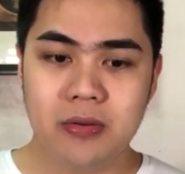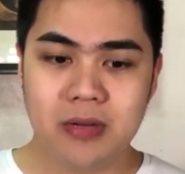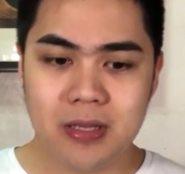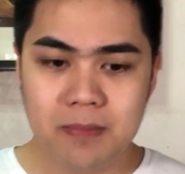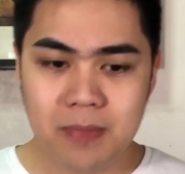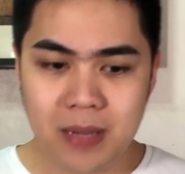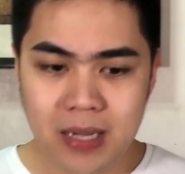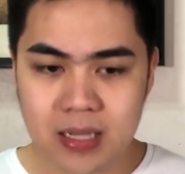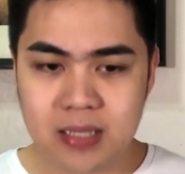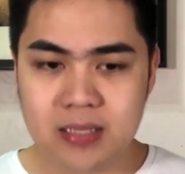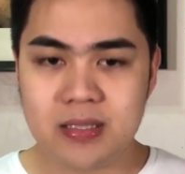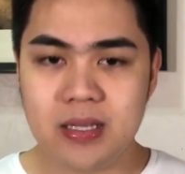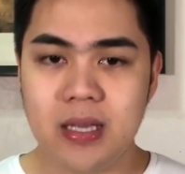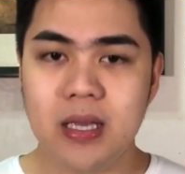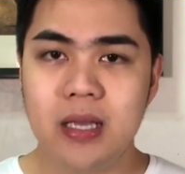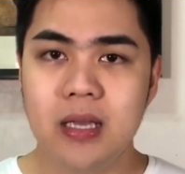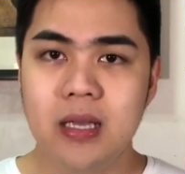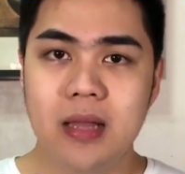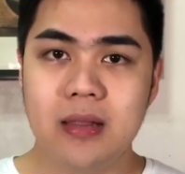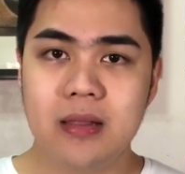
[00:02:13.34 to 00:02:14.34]
iba
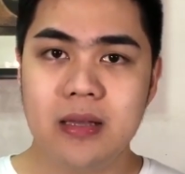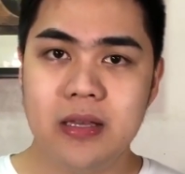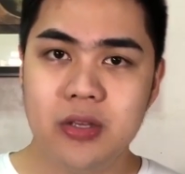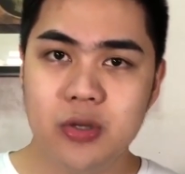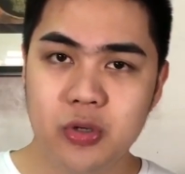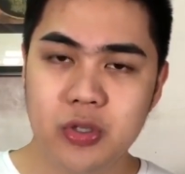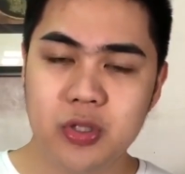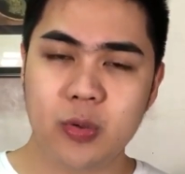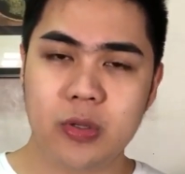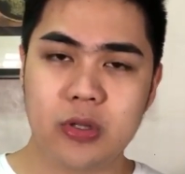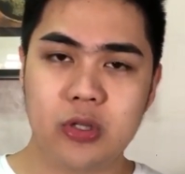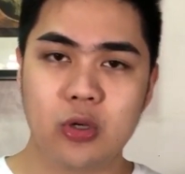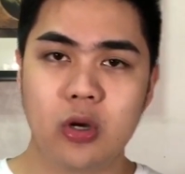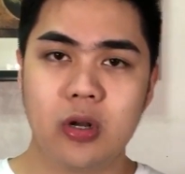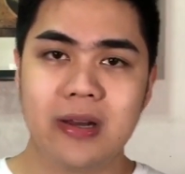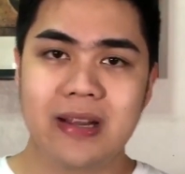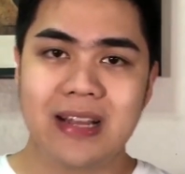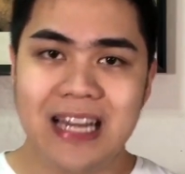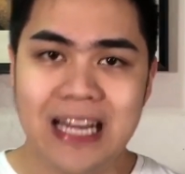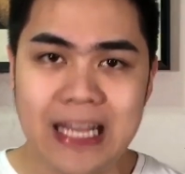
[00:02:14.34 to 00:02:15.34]
kasi, they use what you
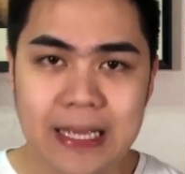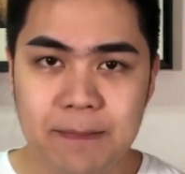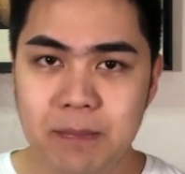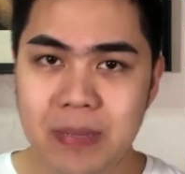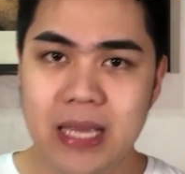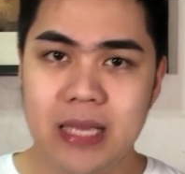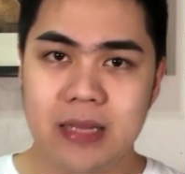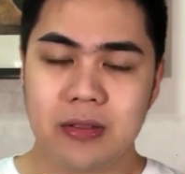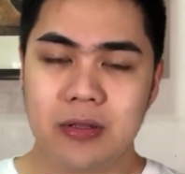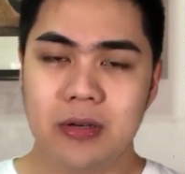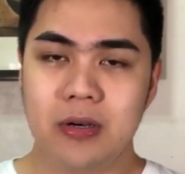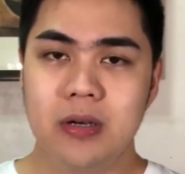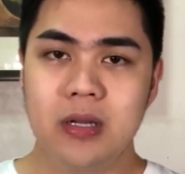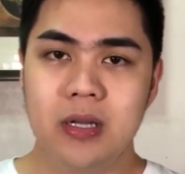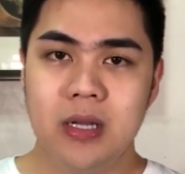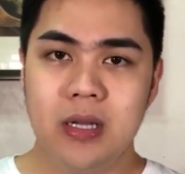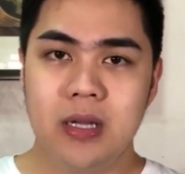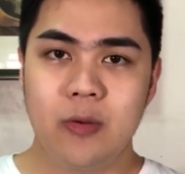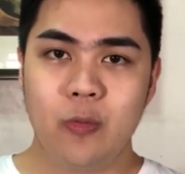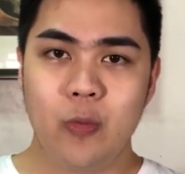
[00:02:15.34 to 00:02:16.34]
call clickbait, no?
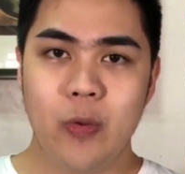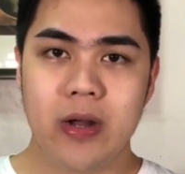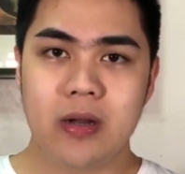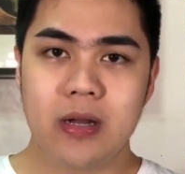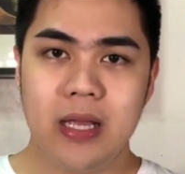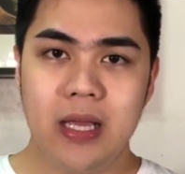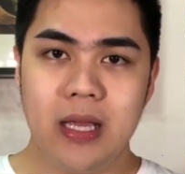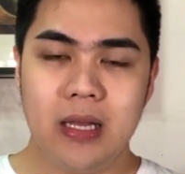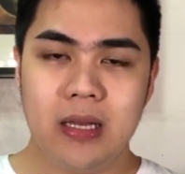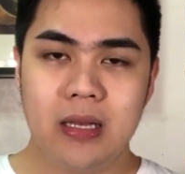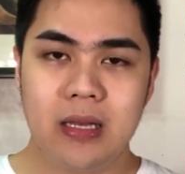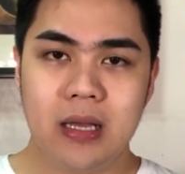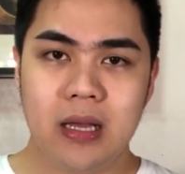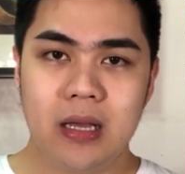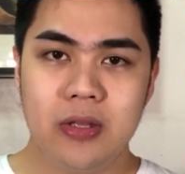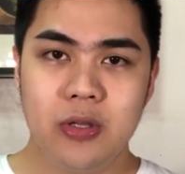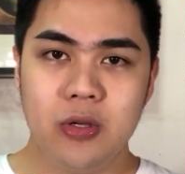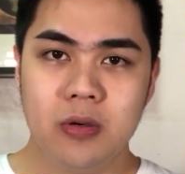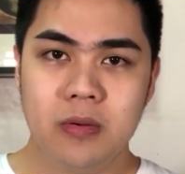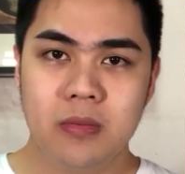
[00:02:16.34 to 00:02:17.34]
Wherein
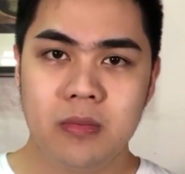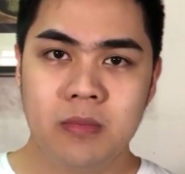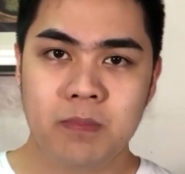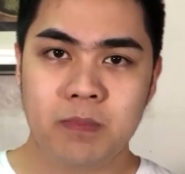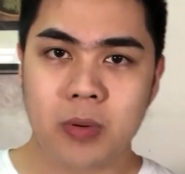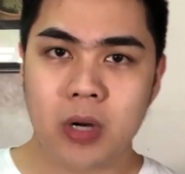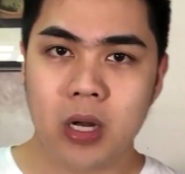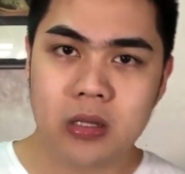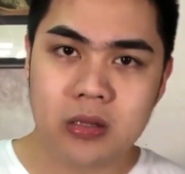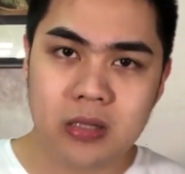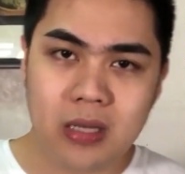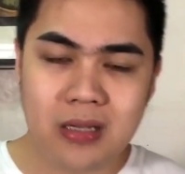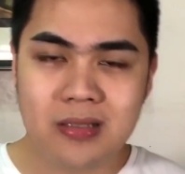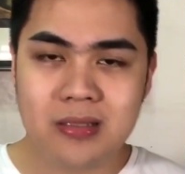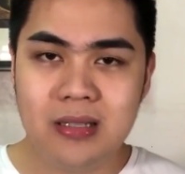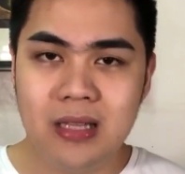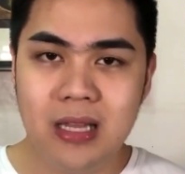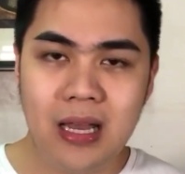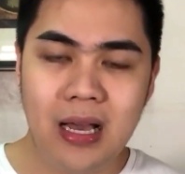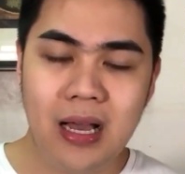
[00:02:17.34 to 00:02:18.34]
yung products
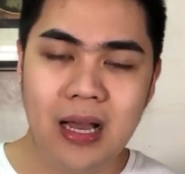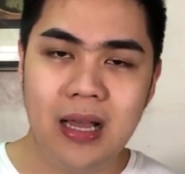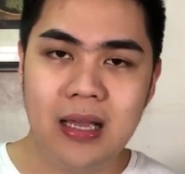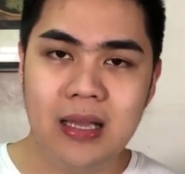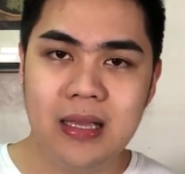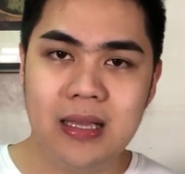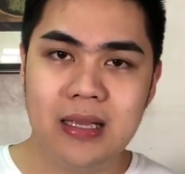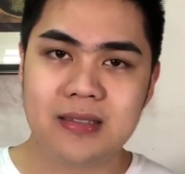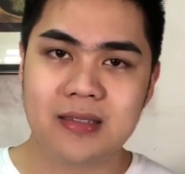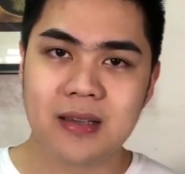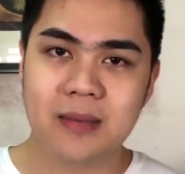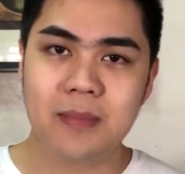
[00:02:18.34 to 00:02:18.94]
nila is